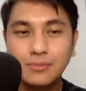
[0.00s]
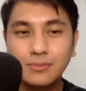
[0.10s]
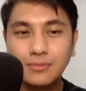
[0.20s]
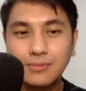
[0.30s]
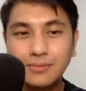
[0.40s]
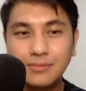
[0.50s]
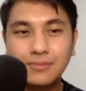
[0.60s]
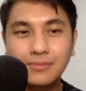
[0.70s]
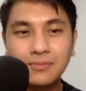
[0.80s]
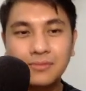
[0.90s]

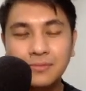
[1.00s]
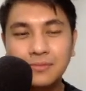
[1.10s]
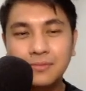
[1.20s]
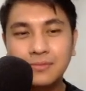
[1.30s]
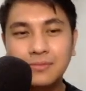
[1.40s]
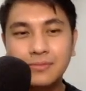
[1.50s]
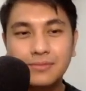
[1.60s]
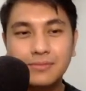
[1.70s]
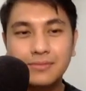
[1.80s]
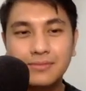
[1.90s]

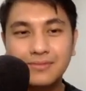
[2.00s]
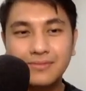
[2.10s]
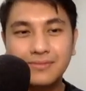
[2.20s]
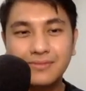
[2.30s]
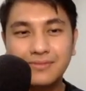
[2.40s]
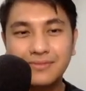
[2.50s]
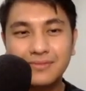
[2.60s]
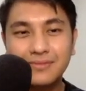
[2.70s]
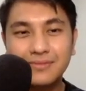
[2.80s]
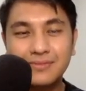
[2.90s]

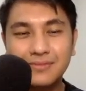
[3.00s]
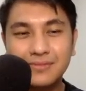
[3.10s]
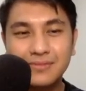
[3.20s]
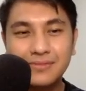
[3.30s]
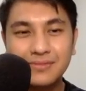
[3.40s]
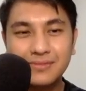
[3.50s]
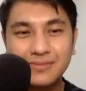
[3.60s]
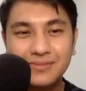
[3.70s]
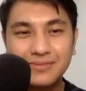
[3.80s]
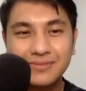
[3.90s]

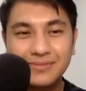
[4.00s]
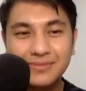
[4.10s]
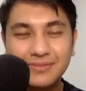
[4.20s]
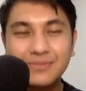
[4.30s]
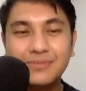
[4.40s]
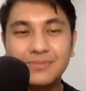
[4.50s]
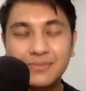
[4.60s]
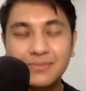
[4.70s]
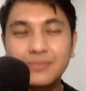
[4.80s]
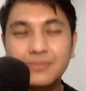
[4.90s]

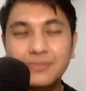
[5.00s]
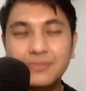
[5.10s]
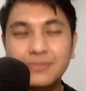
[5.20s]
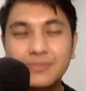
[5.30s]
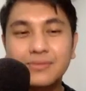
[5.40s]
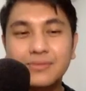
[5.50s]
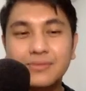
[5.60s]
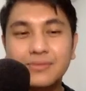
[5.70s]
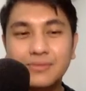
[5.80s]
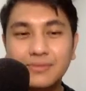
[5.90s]

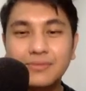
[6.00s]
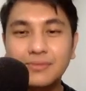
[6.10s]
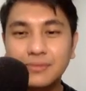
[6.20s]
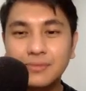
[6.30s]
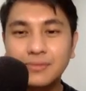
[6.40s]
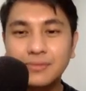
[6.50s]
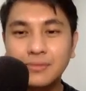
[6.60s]
[no speech]